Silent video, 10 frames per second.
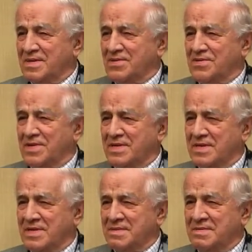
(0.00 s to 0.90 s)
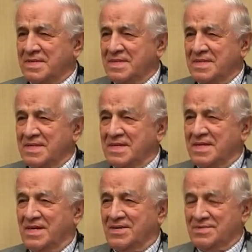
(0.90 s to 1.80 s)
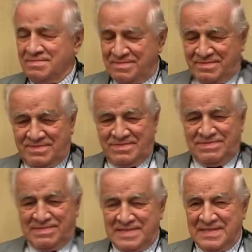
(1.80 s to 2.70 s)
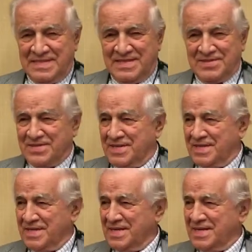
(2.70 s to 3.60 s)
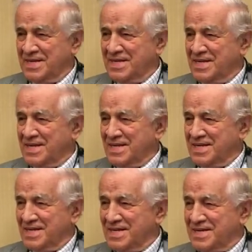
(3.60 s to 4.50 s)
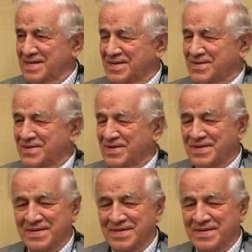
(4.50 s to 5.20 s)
You don't think? No, I'm 76, so I don't think 82 is old. Yeah.